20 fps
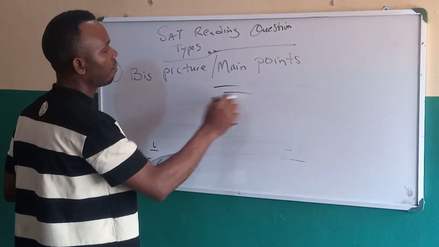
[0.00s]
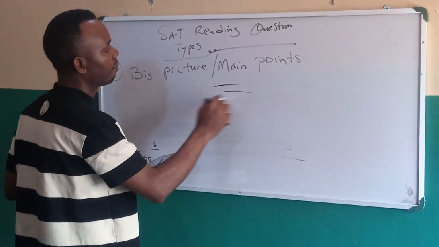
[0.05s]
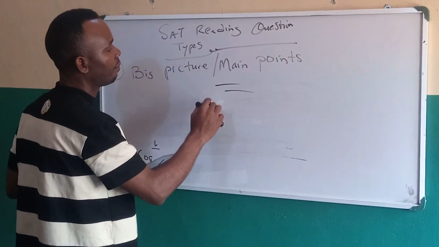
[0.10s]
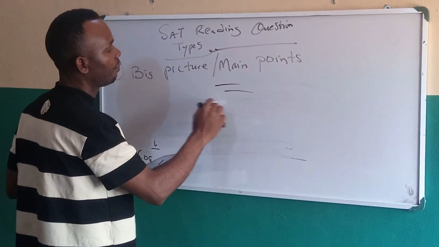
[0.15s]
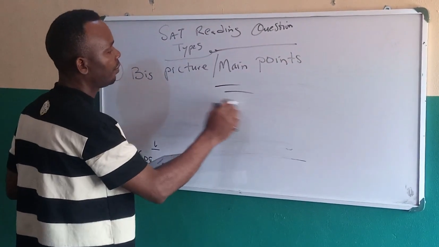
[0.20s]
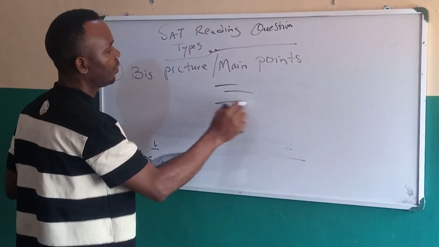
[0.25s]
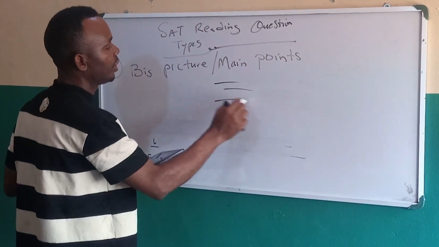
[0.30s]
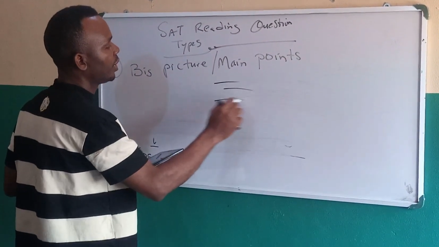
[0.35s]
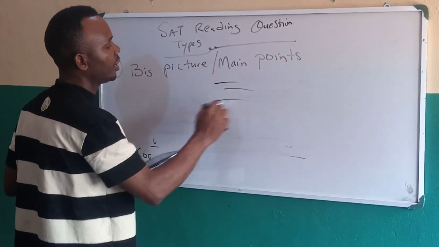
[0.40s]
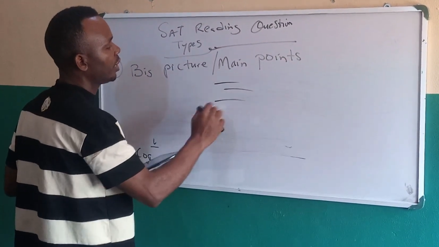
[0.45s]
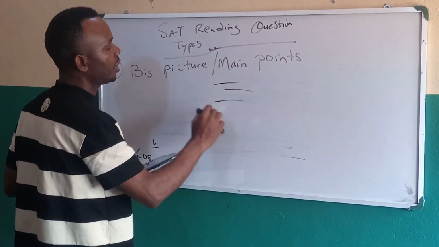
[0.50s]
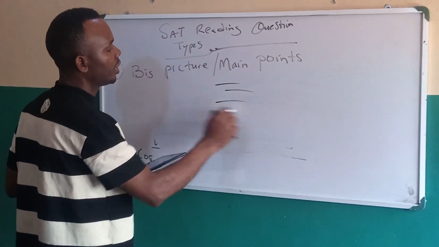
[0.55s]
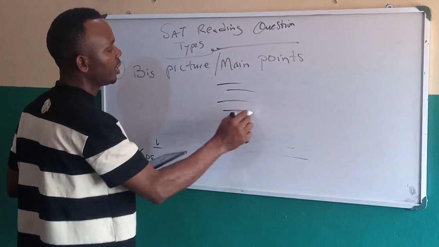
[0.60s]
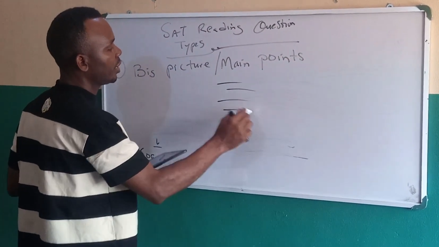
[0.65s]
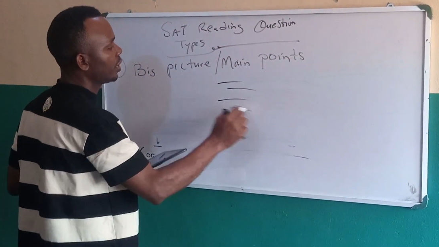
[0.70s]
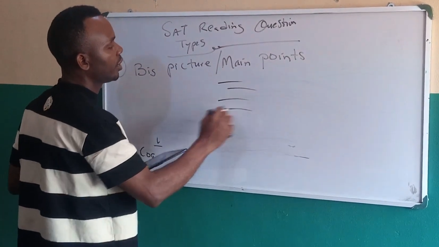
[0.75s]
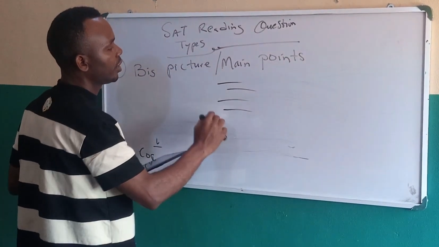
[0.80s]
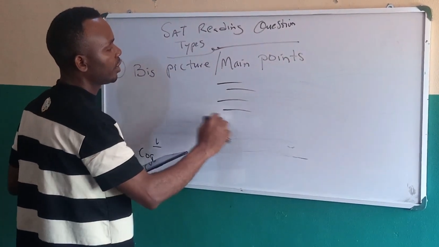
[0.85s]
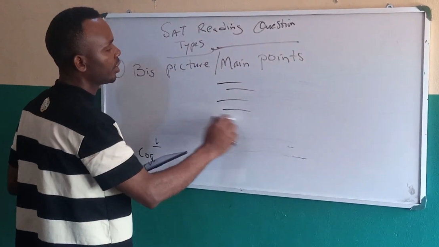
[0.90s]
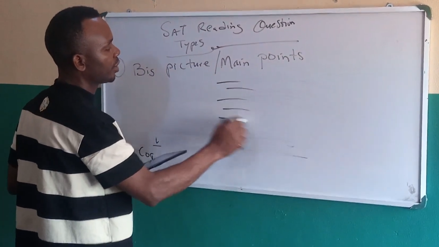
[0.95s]

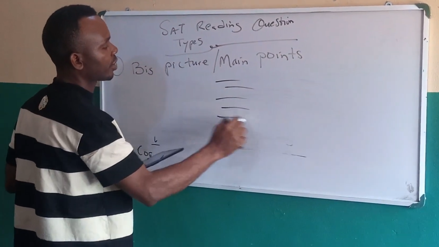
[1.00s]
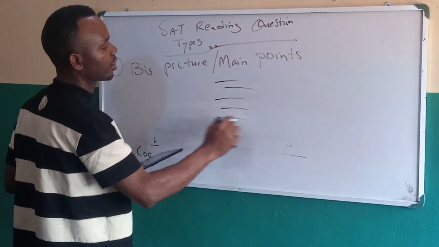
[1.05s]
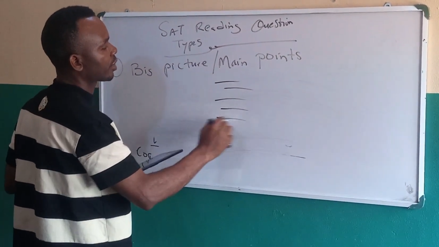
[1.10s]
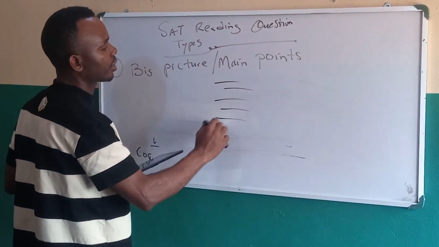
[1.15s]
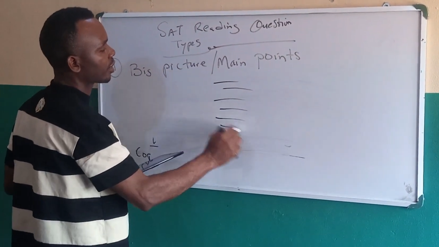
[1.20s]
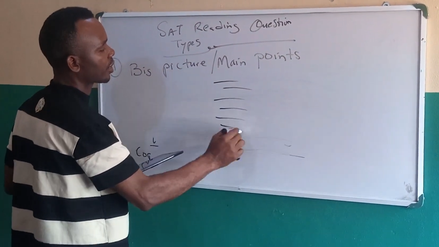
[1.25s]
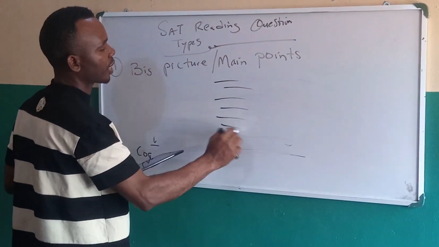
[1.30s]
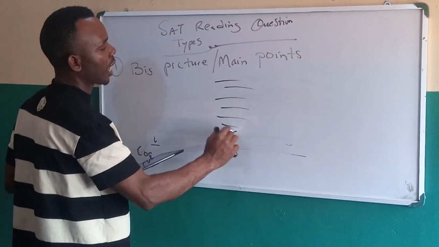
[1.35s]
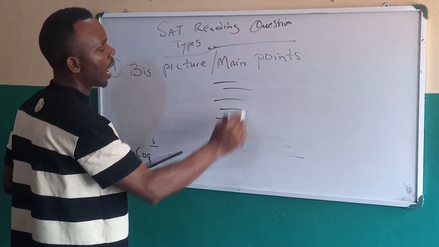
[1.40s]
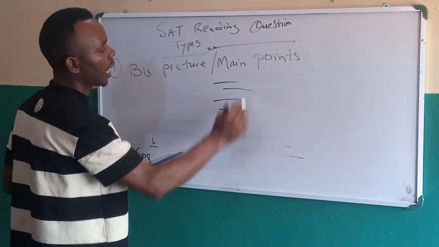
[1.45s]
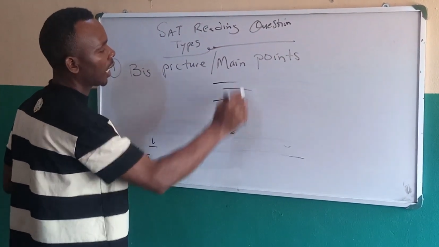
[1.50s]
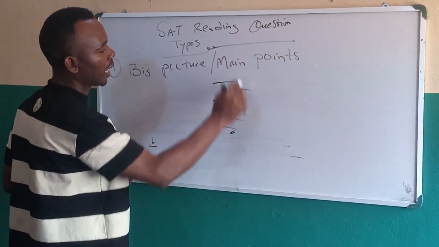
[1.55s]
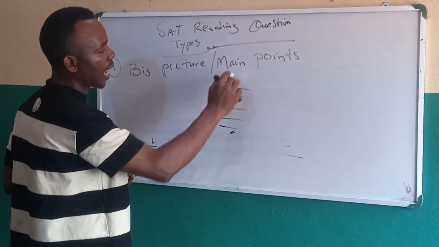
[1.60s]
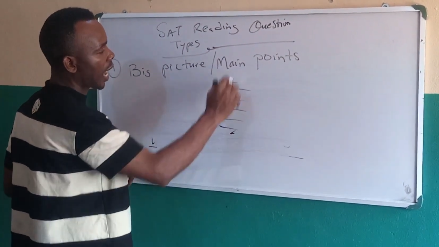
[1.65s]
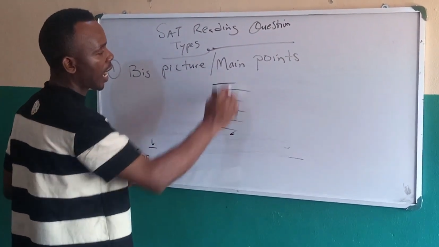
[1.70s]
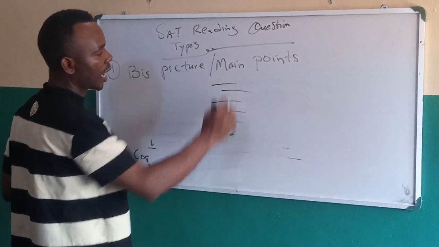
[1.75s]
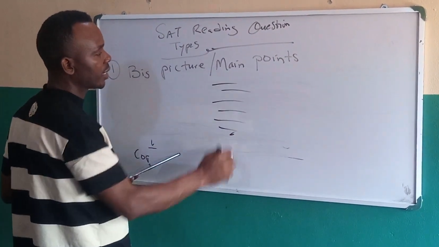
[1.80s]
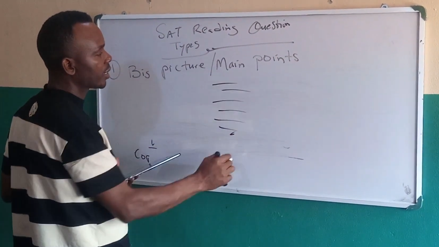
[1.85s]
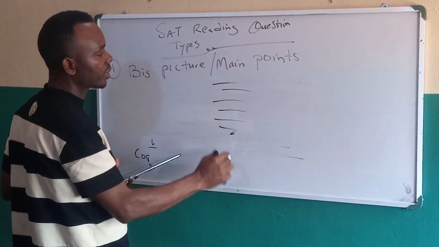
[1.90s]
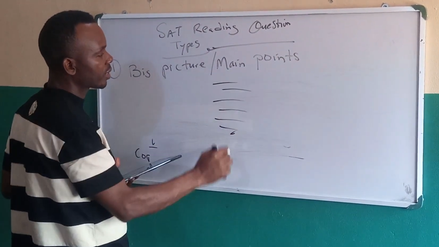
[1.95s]
these are
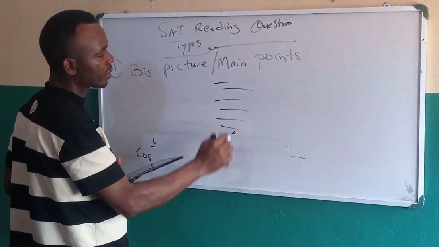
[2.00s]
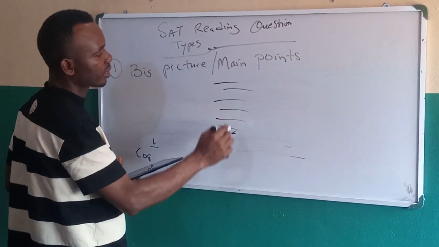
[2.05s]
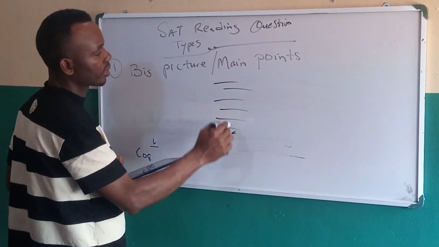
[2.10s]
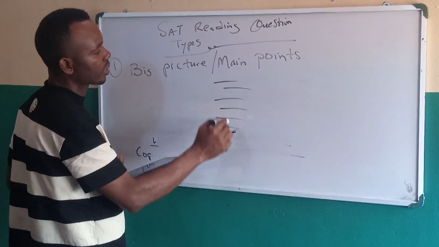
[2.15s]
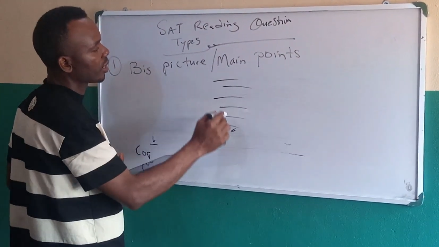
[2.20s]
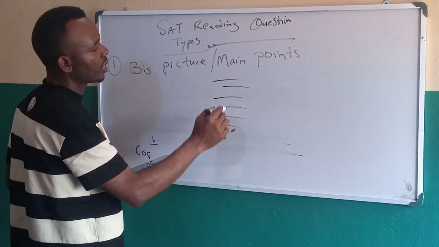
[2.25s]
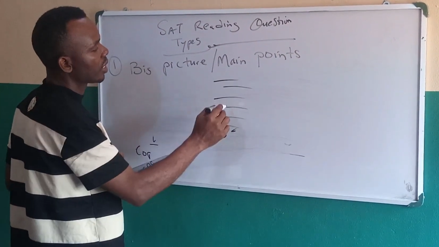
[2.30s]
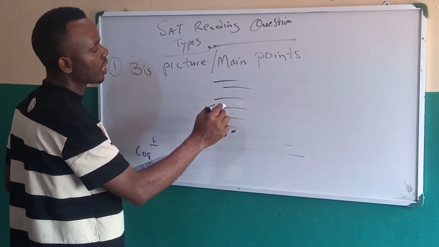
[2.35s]
lines